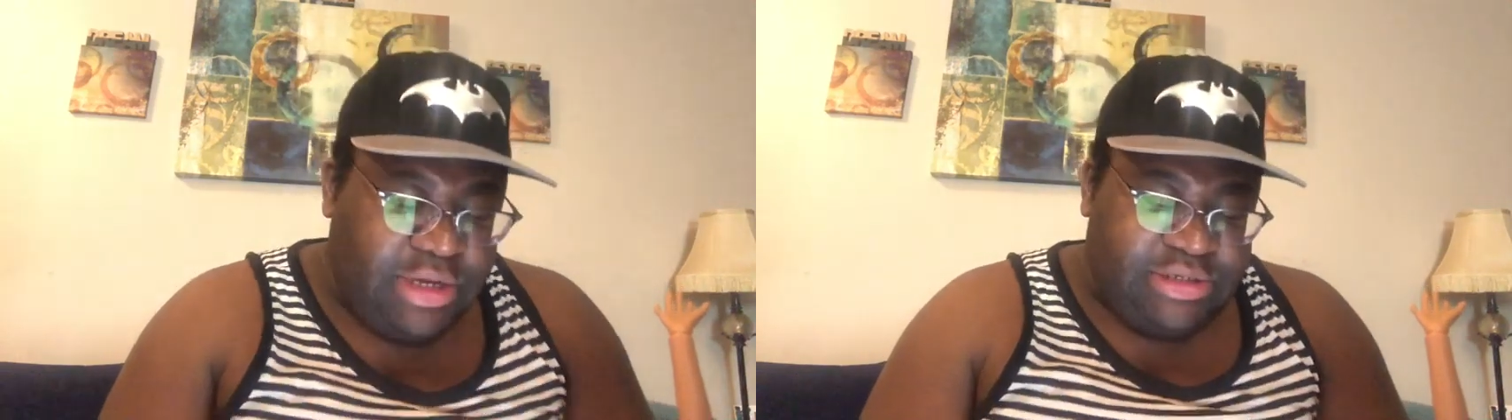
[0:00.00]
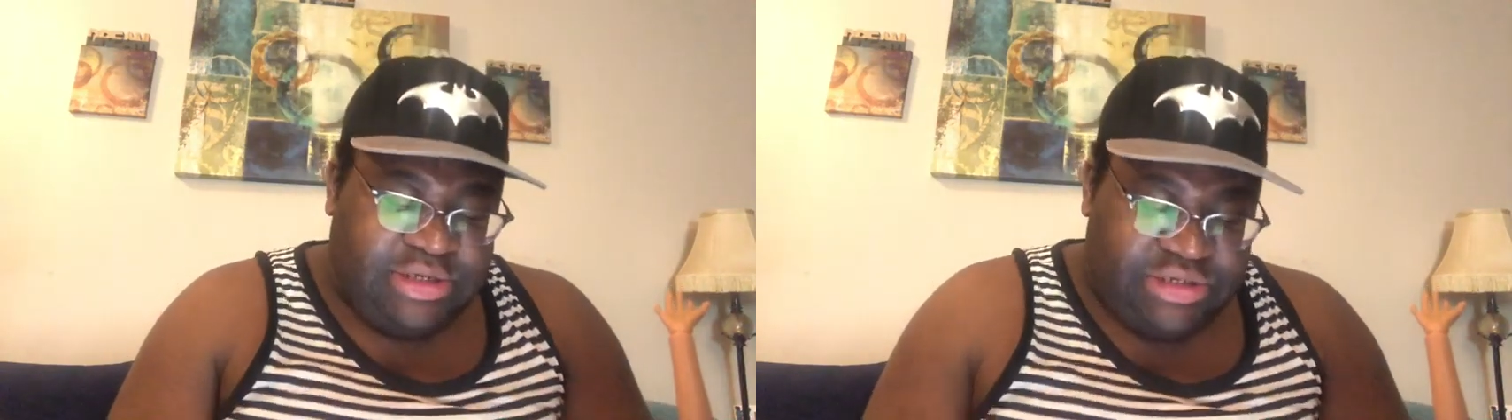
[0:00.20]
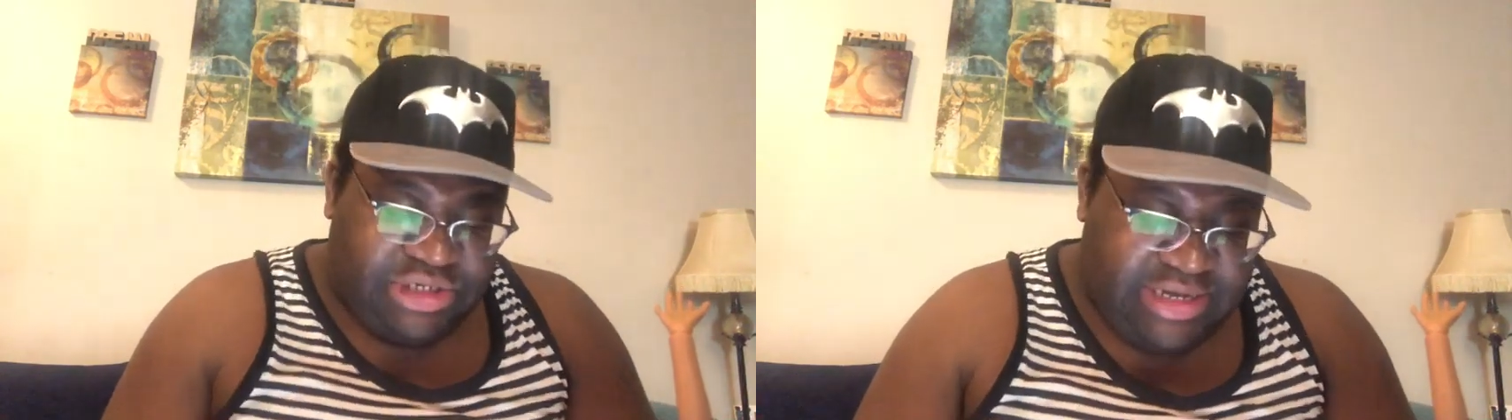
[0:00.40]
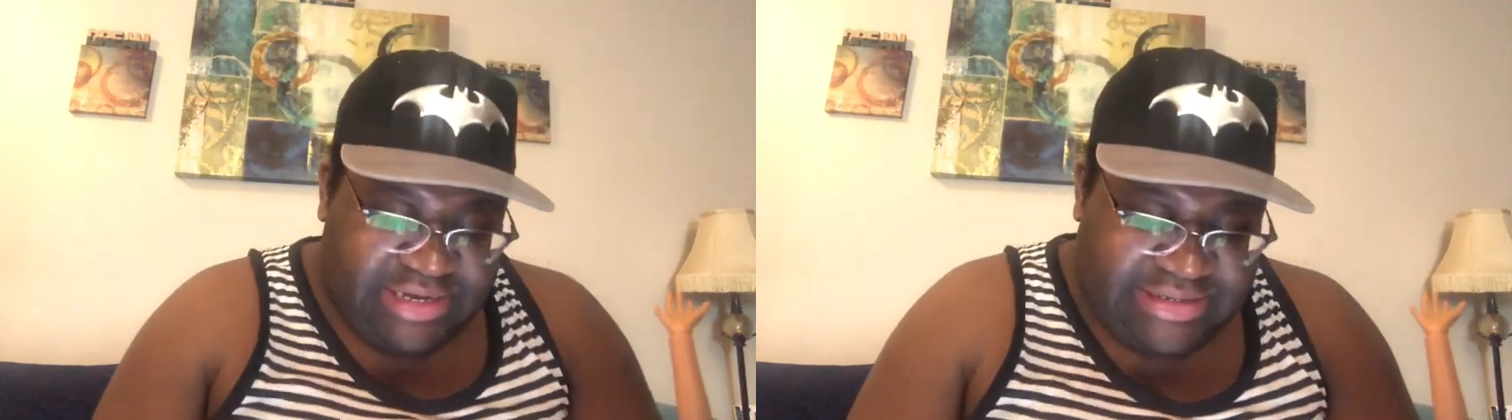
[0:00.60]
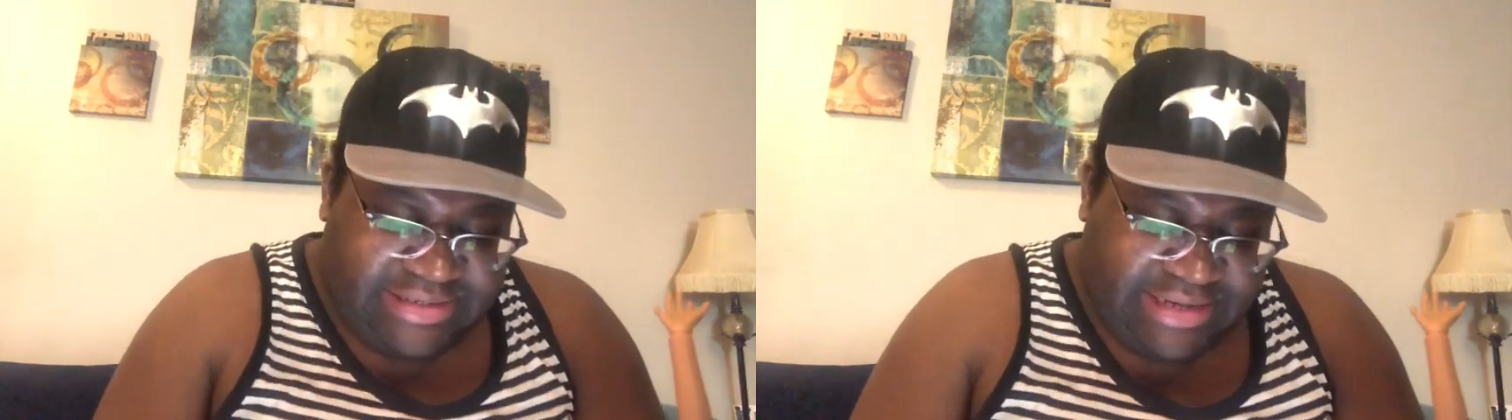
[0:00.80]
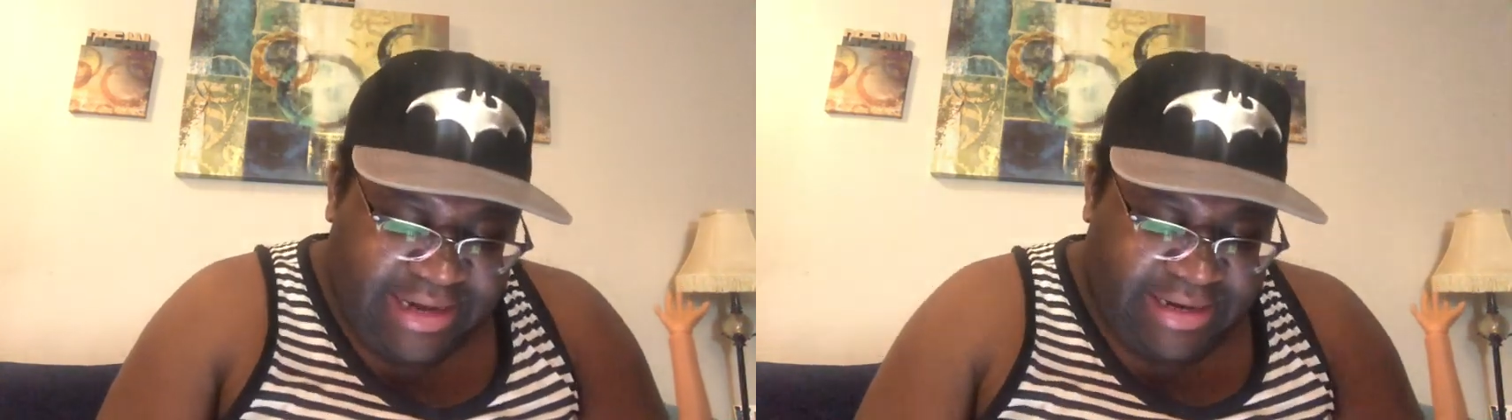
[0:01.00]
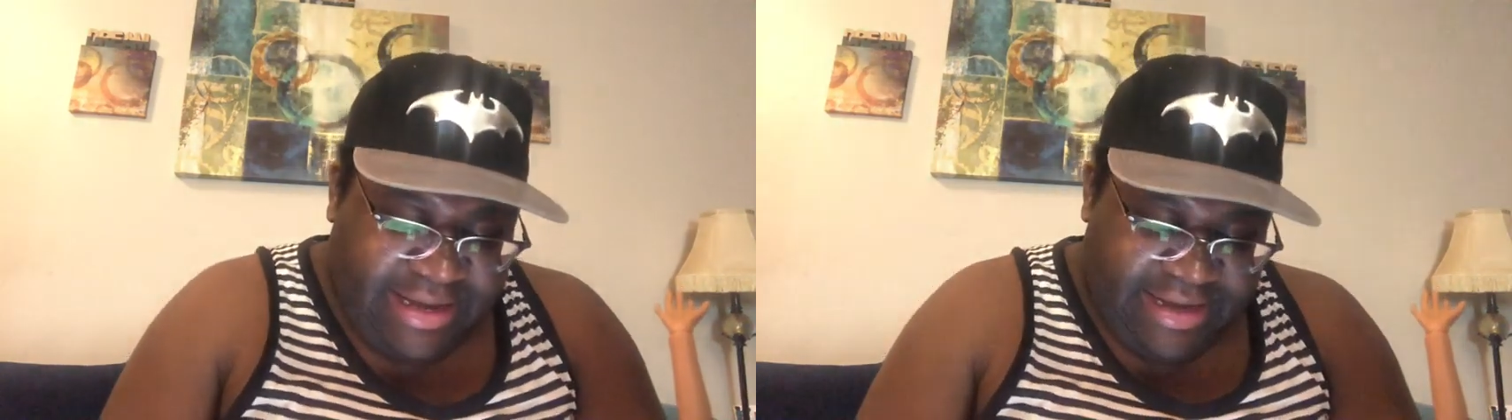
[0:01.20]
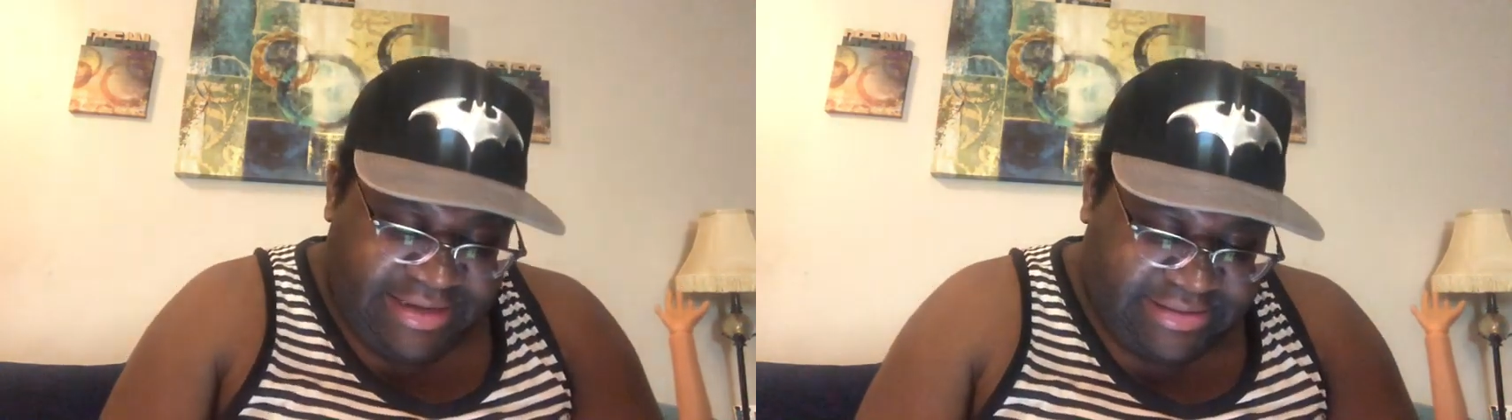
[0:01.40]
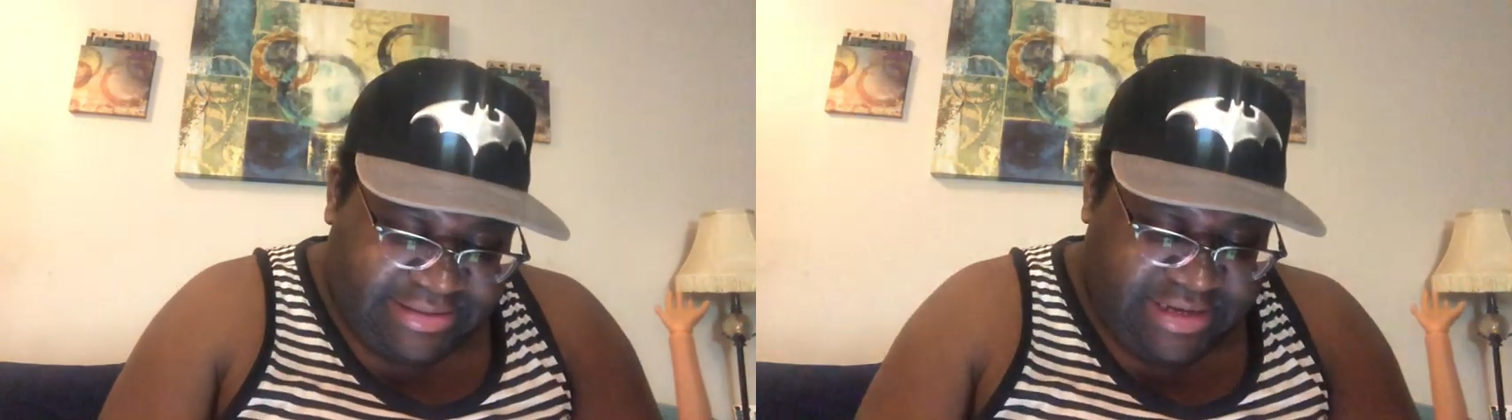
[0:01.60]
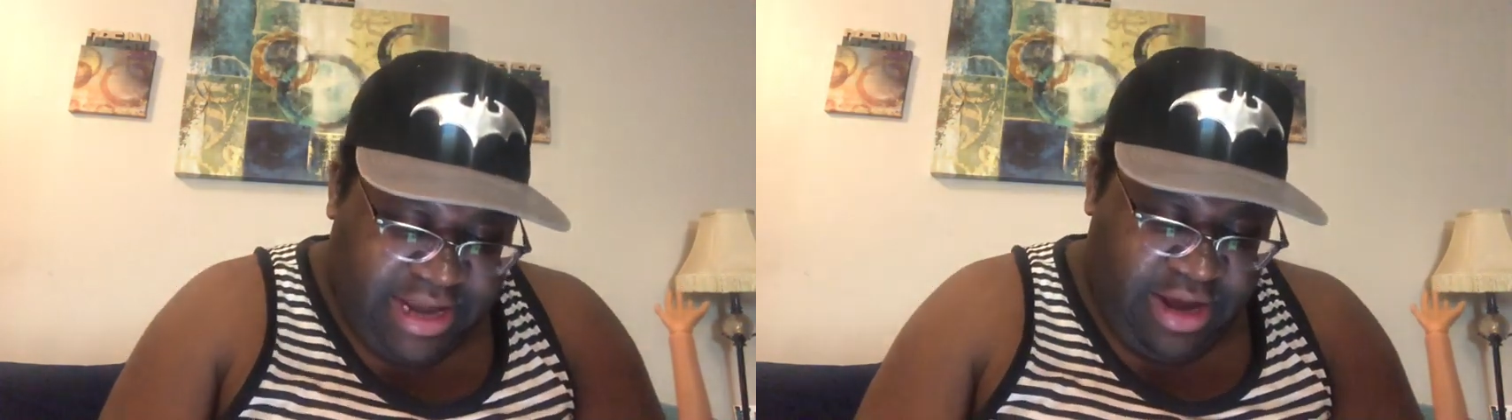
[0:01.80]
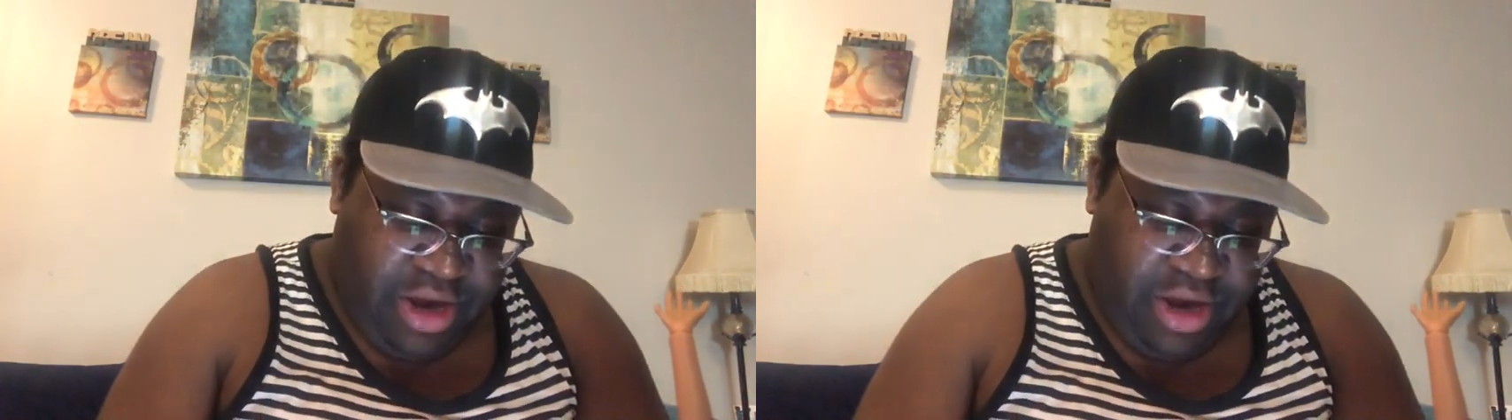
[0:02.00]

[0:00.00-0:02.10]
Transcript: So she is sun kissed.